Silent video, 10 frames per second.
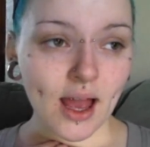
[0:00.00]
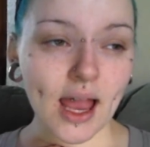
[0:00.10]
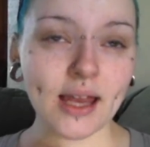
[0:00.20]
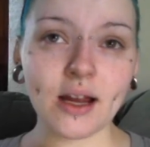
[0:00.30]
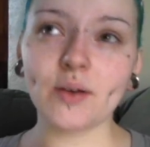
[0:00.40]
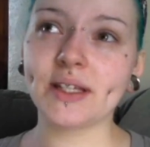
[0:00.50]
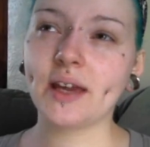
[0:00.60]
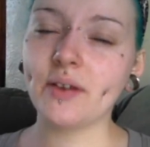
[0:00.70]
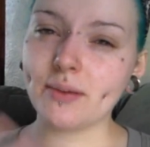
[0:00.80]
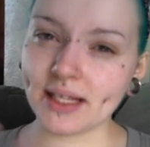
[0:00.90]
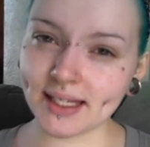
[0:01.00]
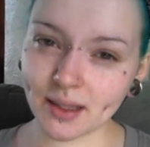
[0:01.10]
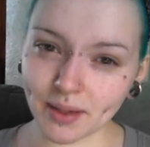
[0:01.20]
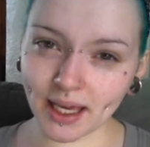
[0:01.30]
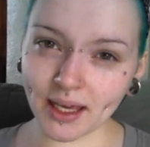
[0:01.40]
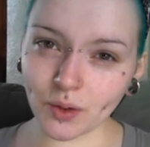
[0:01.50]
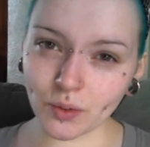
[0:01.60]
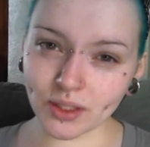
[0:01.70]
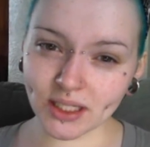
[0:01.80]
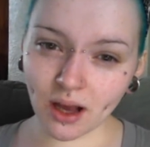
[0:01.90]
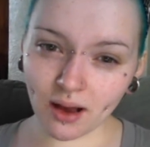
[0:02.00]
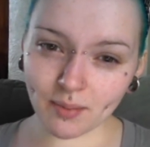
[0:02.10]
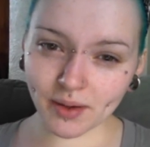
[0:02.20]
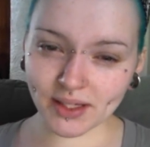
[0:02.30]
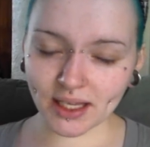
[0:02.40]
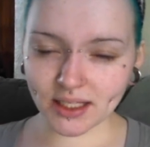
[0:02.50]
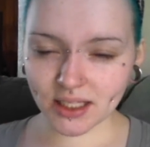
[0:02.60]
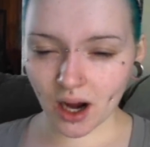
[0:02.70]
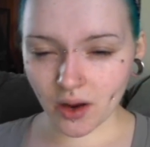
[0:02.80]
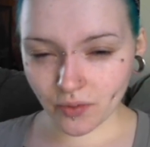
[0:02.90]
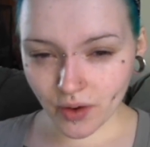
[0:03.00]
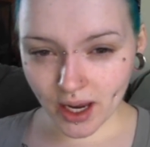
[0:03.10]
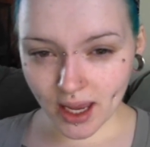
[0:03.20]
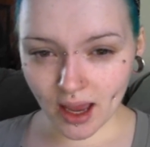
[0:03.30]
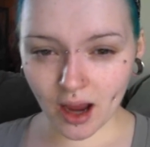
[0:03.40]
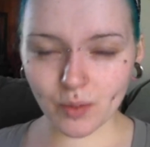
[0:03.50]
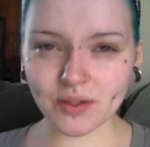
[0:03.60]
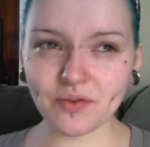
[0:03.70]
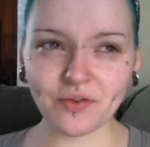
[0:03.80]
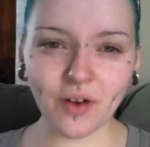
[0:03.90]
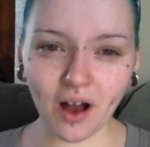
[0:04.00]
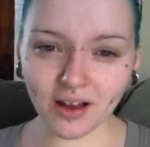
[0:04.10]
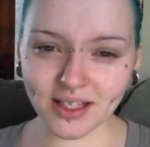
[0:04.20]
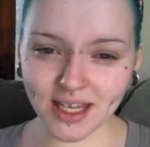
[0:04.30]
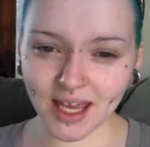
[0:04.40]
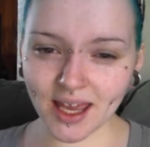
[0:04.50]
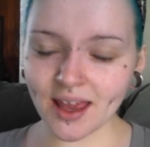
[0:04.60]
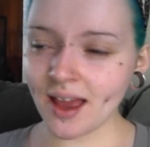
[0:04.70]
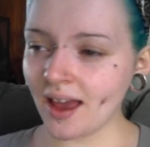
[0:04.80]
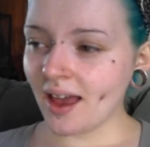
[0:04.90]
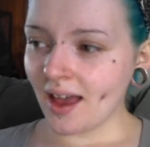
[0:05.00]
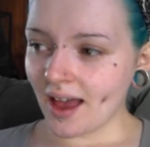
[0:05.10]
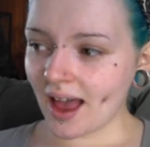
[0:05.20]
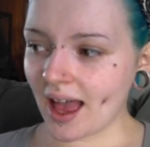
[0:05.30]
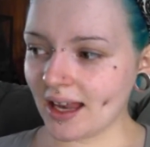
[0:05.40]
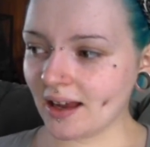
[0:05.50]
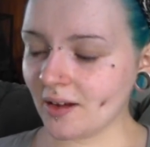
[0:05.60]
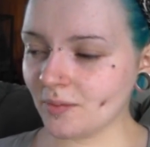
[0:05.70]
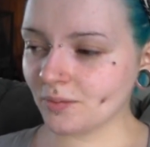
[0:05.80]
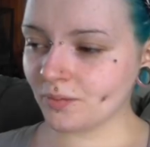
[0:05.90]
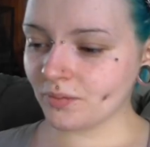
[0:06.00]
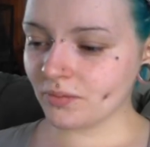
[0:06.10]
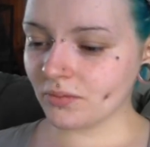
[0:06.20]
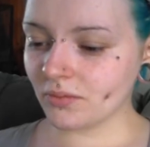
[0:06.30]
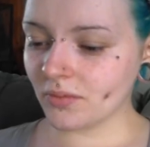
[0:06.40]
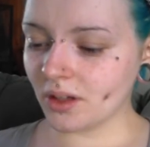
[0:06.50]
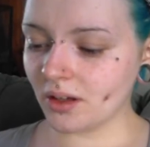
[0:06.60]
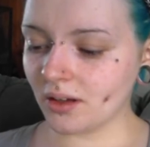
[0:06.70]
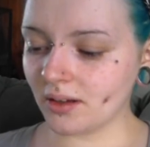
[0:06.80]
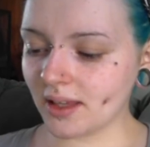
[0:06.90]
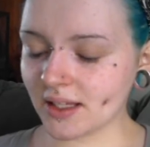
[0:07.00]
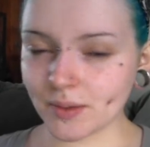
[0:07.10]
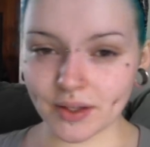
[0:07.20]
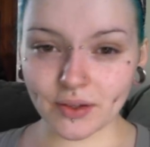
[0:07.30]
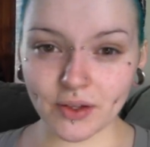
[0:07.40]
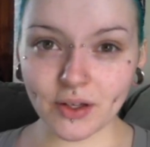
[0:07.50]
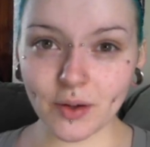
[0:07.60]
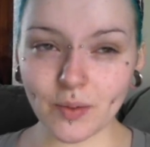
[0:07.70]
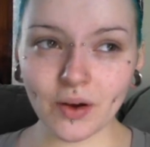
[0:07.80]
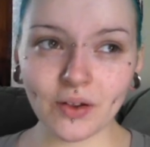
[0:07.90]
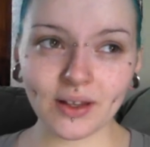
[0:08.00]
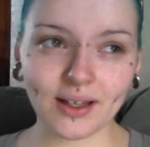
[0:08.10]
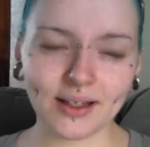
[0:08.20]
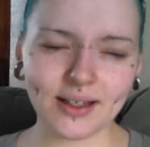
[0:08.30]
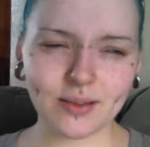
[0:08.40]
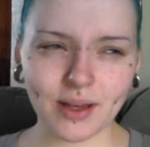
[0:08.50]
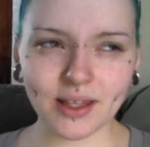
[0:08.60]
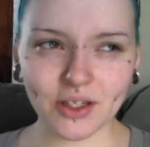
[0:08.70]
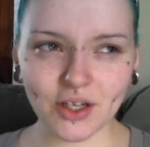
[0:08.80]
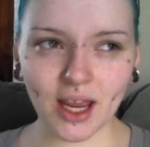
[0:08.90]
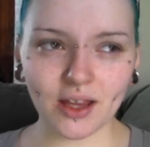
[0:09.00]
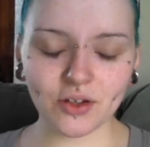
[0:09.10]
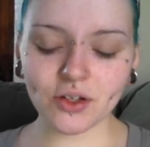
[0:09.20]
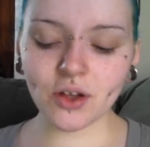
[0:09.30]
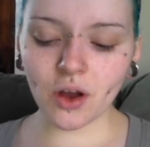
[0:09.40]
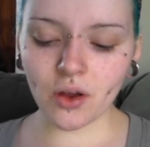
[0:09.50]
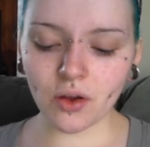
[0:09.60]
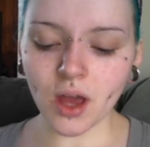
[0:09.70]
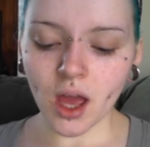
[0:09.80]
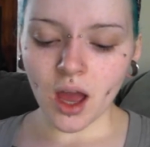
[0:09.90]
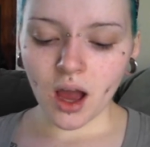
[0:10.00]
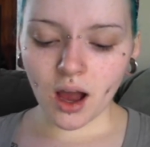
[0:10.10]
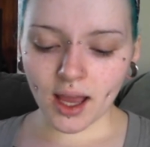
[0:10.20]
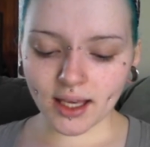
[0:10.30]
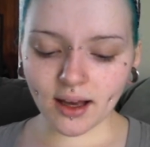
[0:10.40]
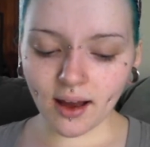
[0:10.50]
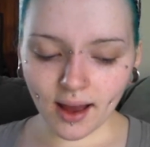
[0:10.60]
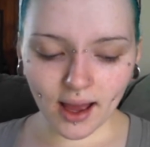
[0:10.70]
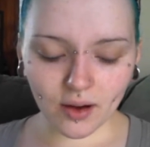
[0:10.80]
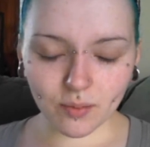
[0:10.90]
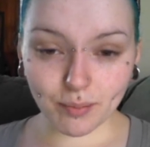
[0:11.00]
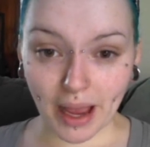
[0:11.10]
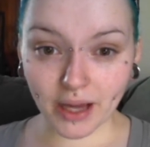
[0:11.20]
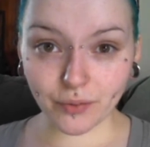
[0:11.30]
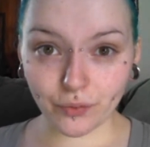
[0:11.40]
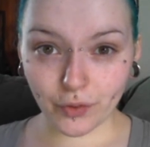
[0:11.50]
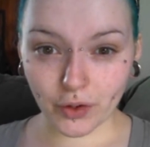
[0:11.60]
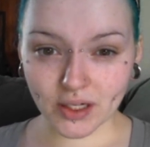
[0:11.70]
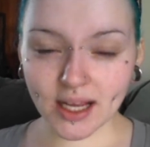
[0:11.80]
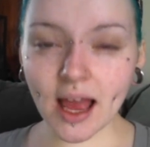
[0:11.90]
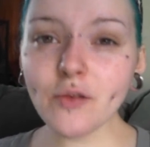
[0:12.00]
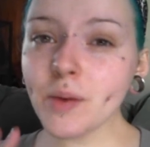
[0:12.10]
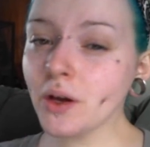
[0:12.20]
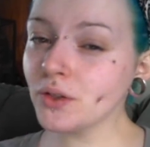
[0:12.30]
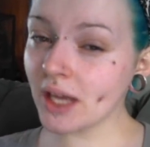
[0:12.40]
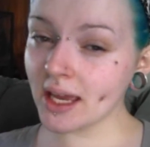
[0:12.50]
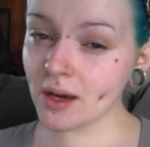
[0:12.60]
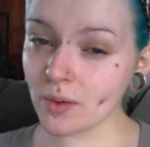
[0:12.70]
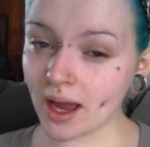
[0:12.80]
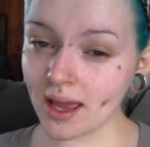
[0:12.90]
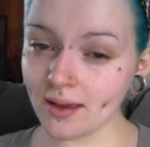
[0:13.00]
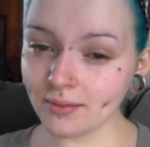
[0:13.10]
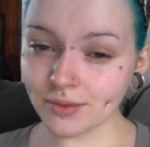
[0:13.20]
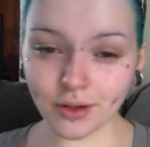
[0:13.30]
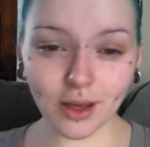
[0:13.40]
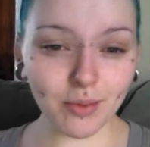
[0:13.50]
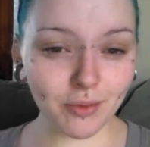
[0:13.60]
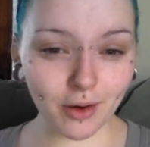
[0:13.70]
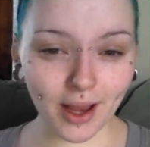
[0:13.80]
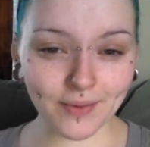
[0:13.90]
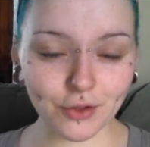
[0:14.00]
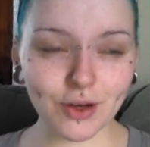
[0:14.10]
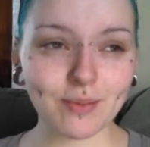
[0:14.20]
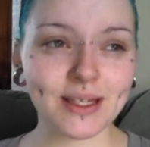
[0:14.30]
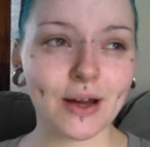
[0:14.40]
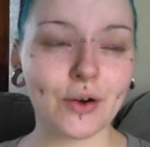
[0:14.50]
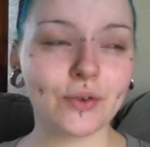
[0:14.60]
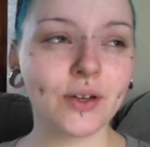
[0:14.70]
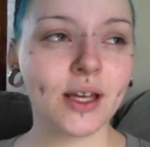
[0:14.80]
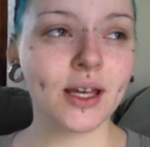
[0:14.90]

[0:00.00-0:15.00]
And I was getting really bad stomachache all the time. I was getting diarrhea. I was farty. And that's when I thought, you know what? Like, I need to make this change. So I cut out bad food. I have my odd takeaway. Don't get me wrong, I have to treat myself.